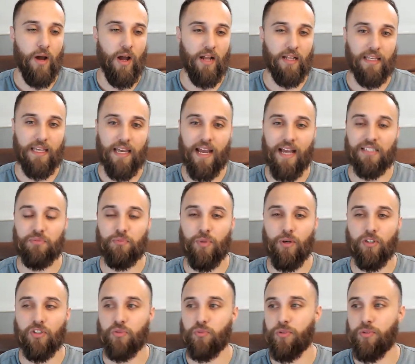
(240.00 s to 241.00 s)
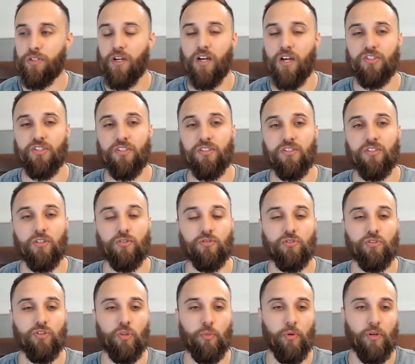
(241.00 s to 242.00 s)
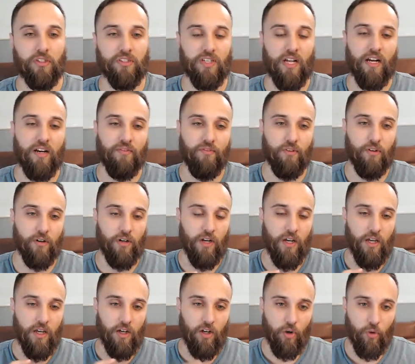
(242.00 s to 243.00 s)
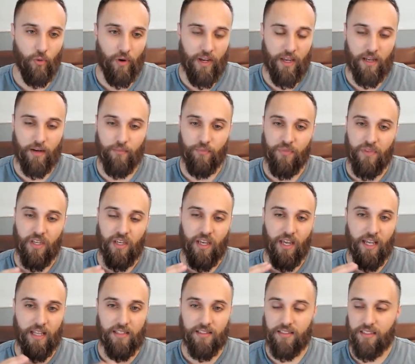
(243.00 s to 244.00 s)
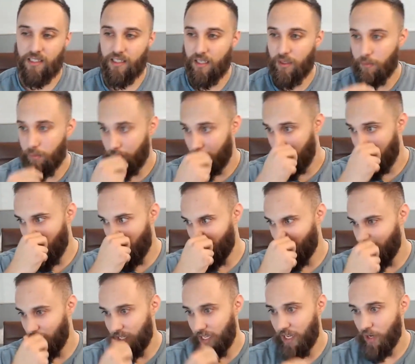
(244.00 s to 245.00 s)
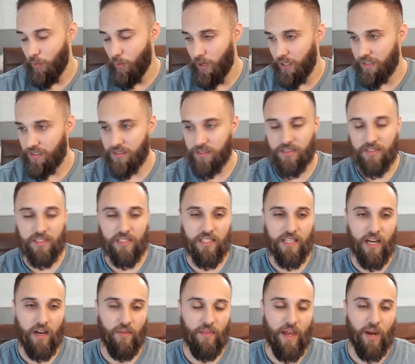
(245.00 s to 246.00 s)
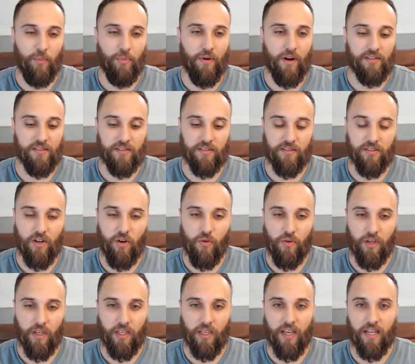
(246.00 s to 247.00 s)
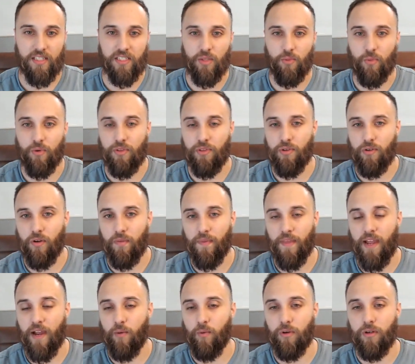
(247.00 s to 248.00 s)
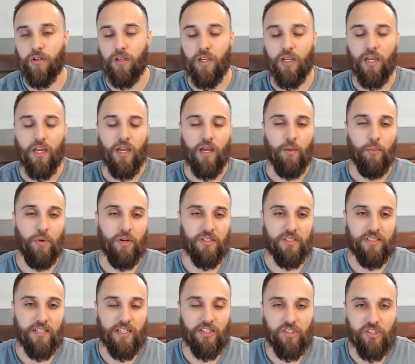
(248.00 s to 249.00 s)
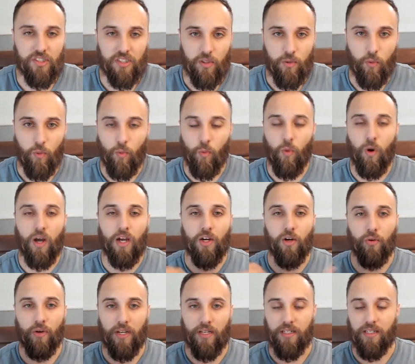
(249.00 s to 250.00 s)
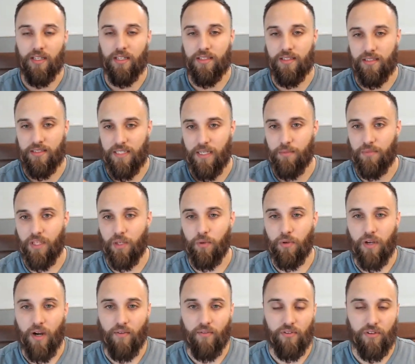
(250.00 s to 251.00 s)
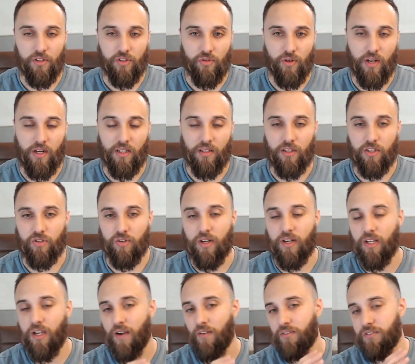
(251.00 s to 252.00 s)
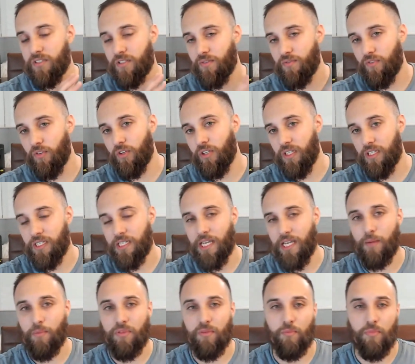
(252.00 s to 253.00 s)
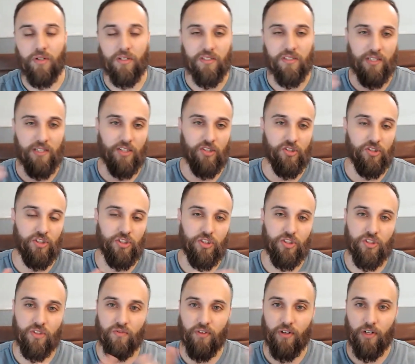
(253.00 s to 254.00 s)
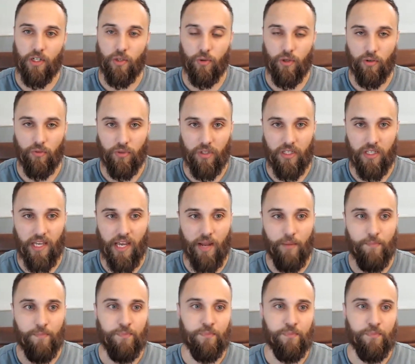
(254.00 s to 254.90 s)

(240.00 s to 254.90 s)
podcast post production. So super excited for Grant and Tim. Definitely can't wait to see how that process is going and catch up with you on that one. But essentially, what Grant did is the same thing we covered in the training. The training covers it fully in depth, but essentially, just a very quick recap.